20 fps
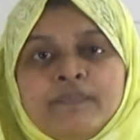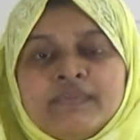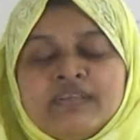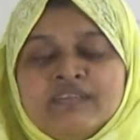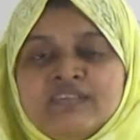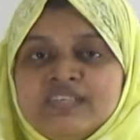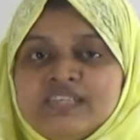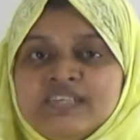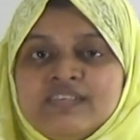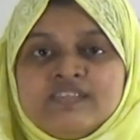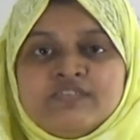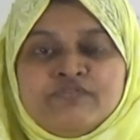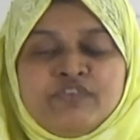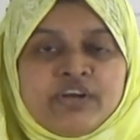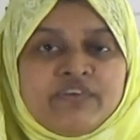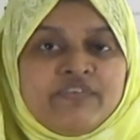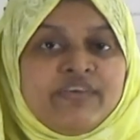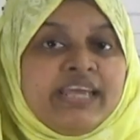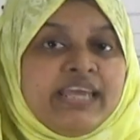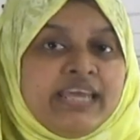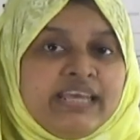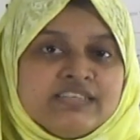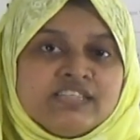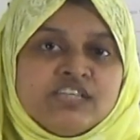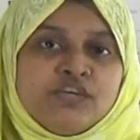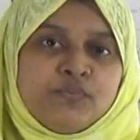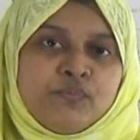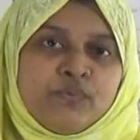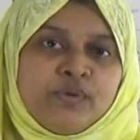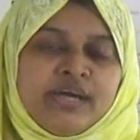this is very
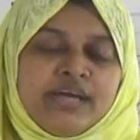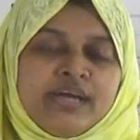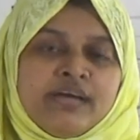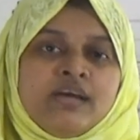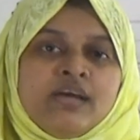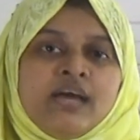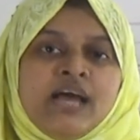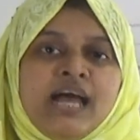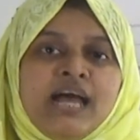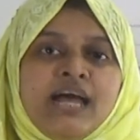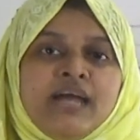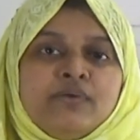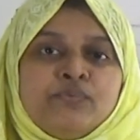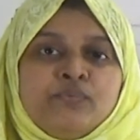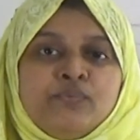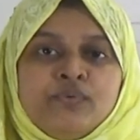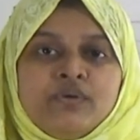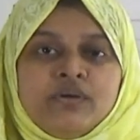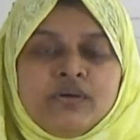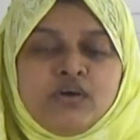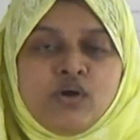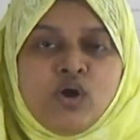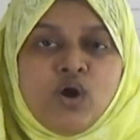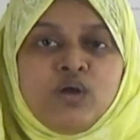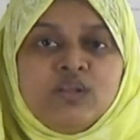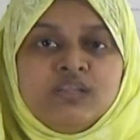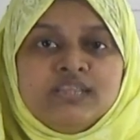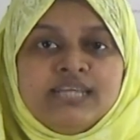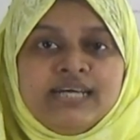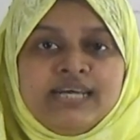easy way, and
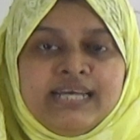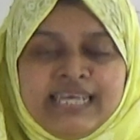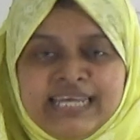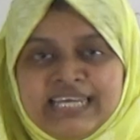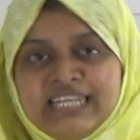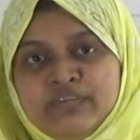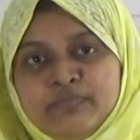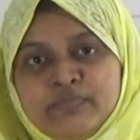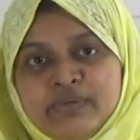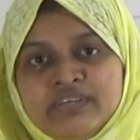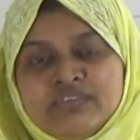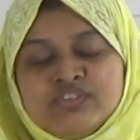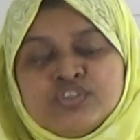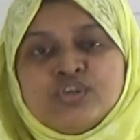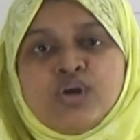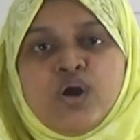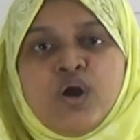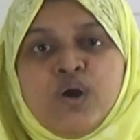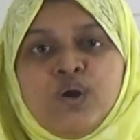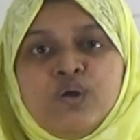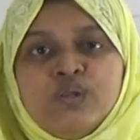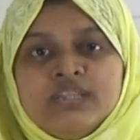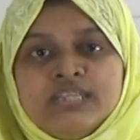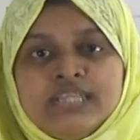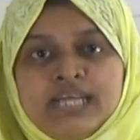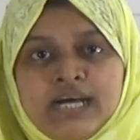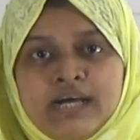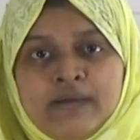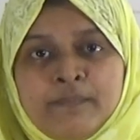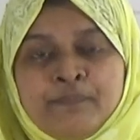all the elements, all
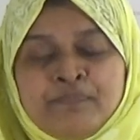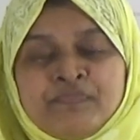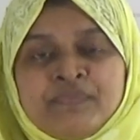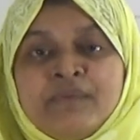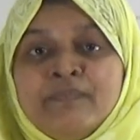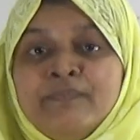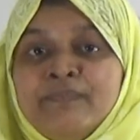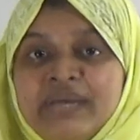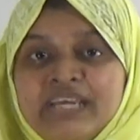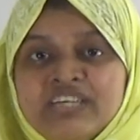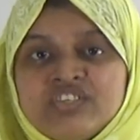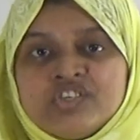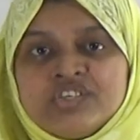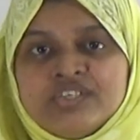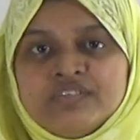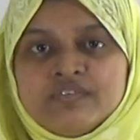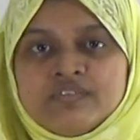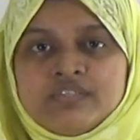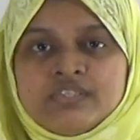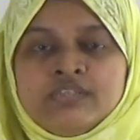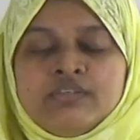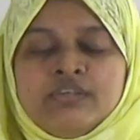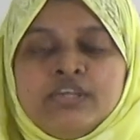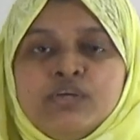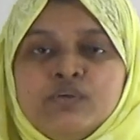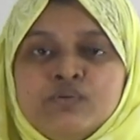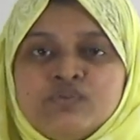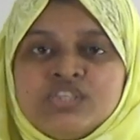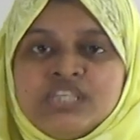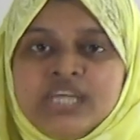the machines
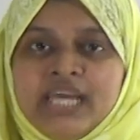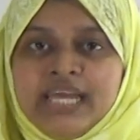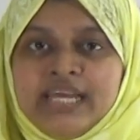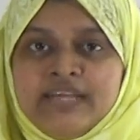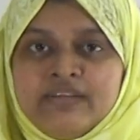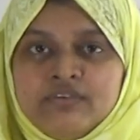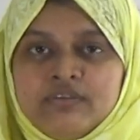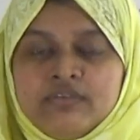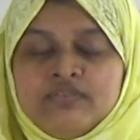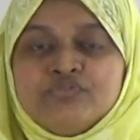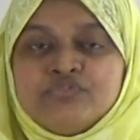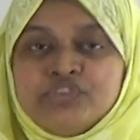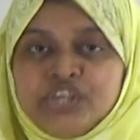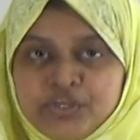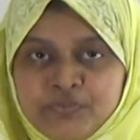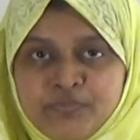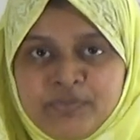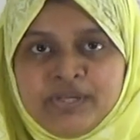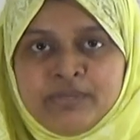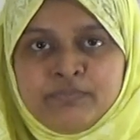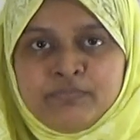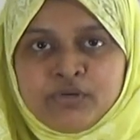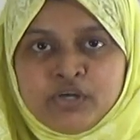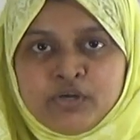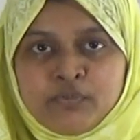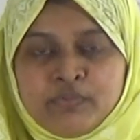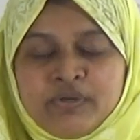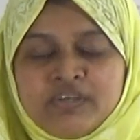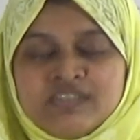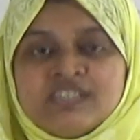used in treatment
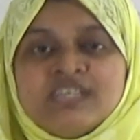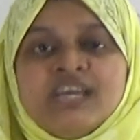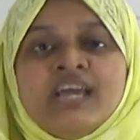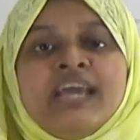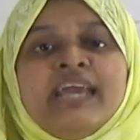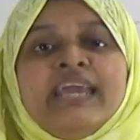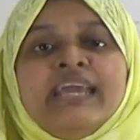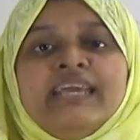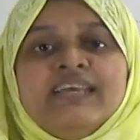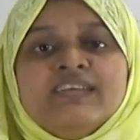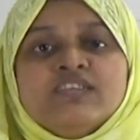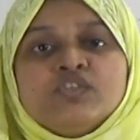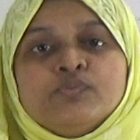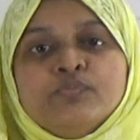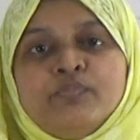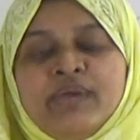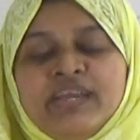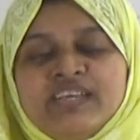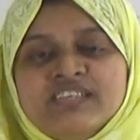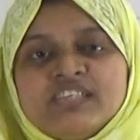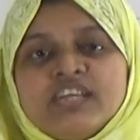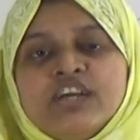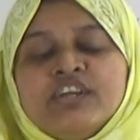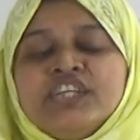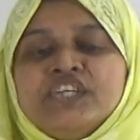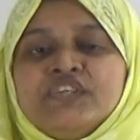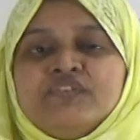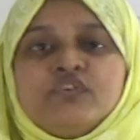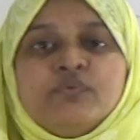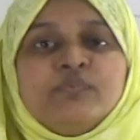purpose is based on
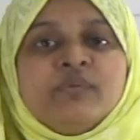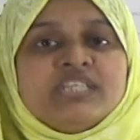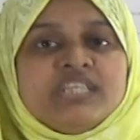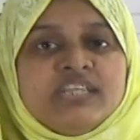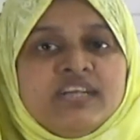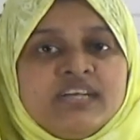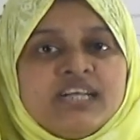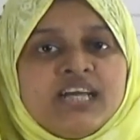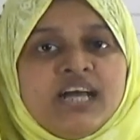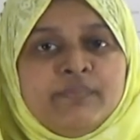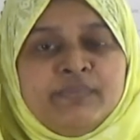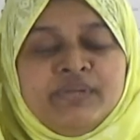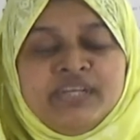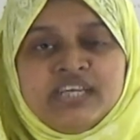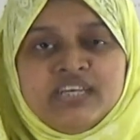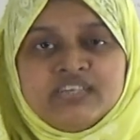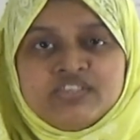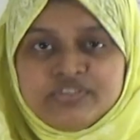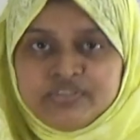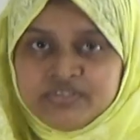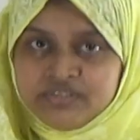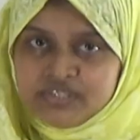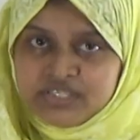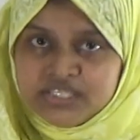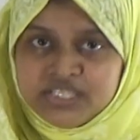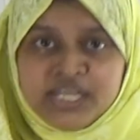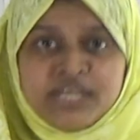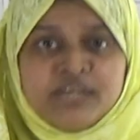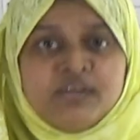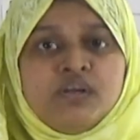information and communication
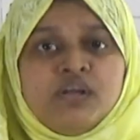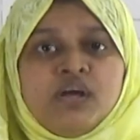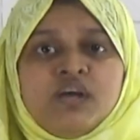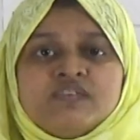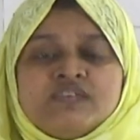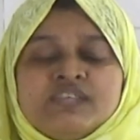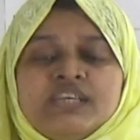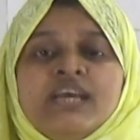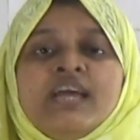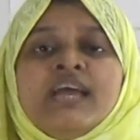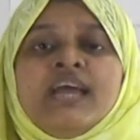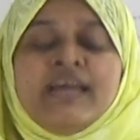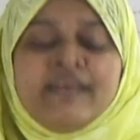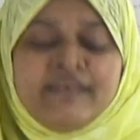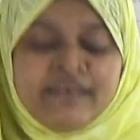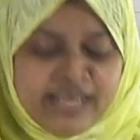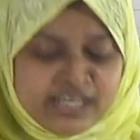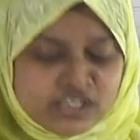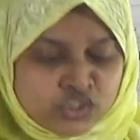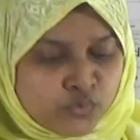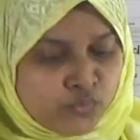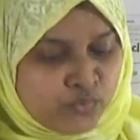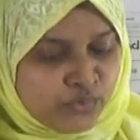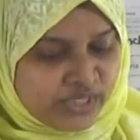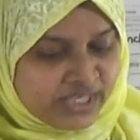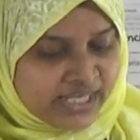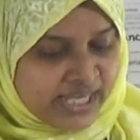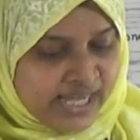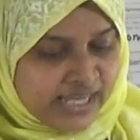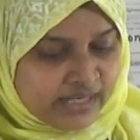technology. Next we
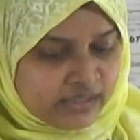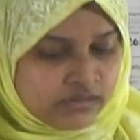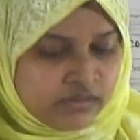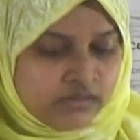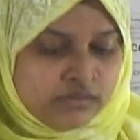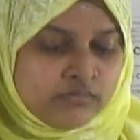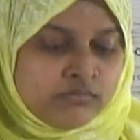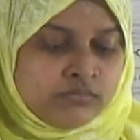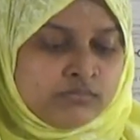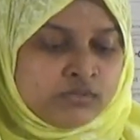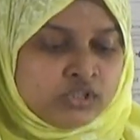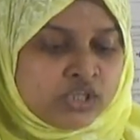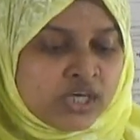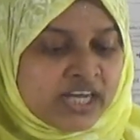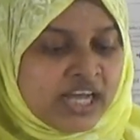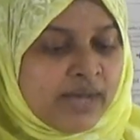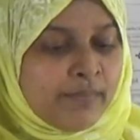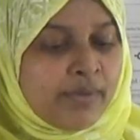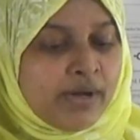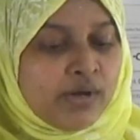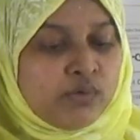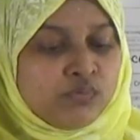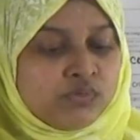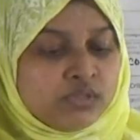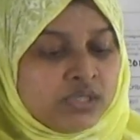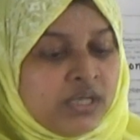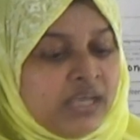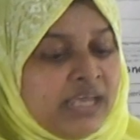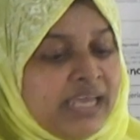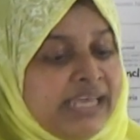can talk about
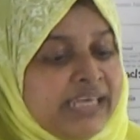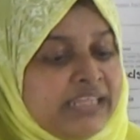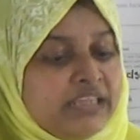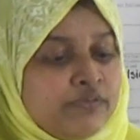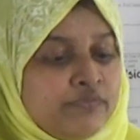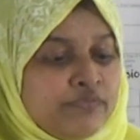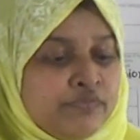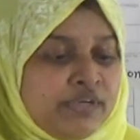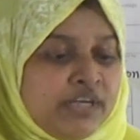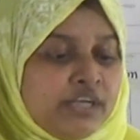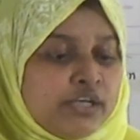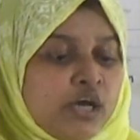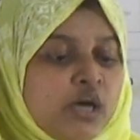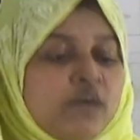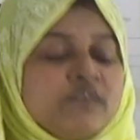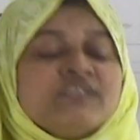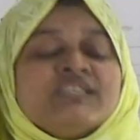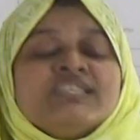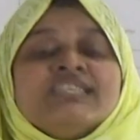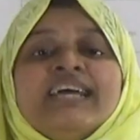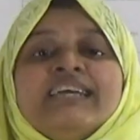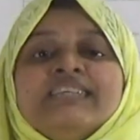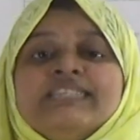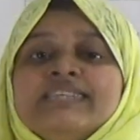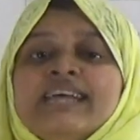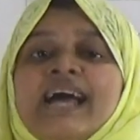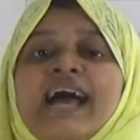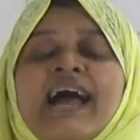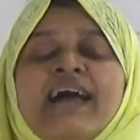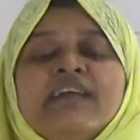in the field of science
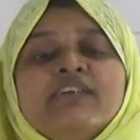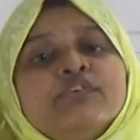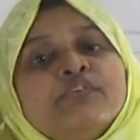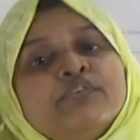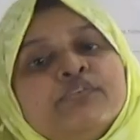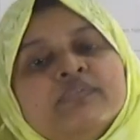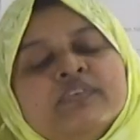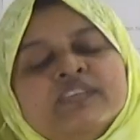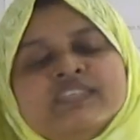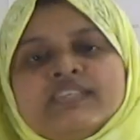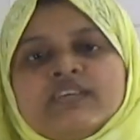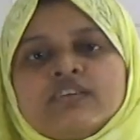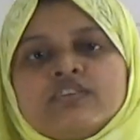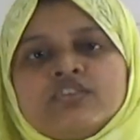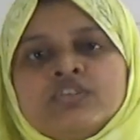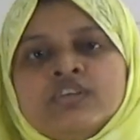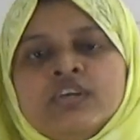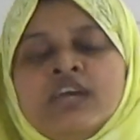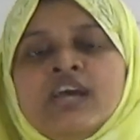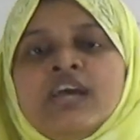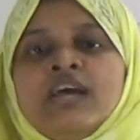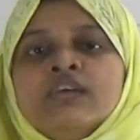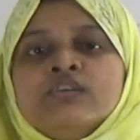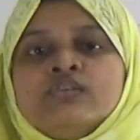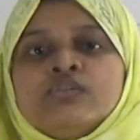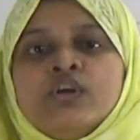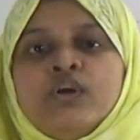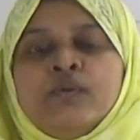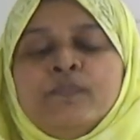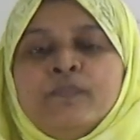and research.
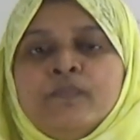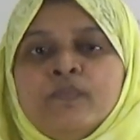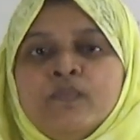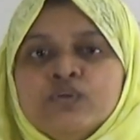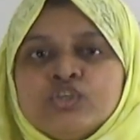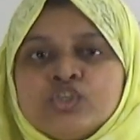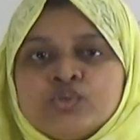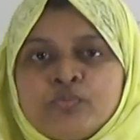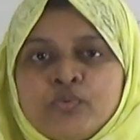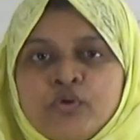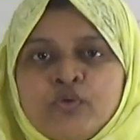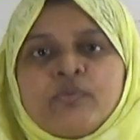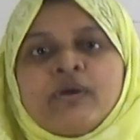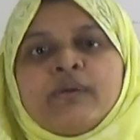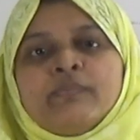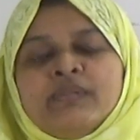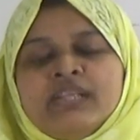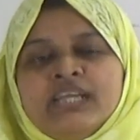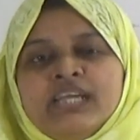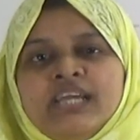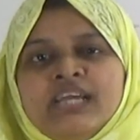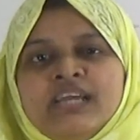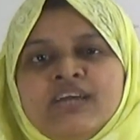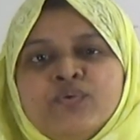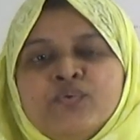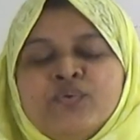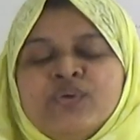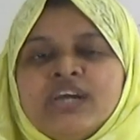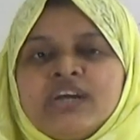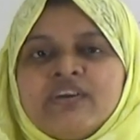So most probably
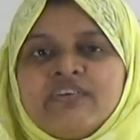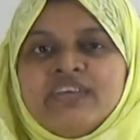we are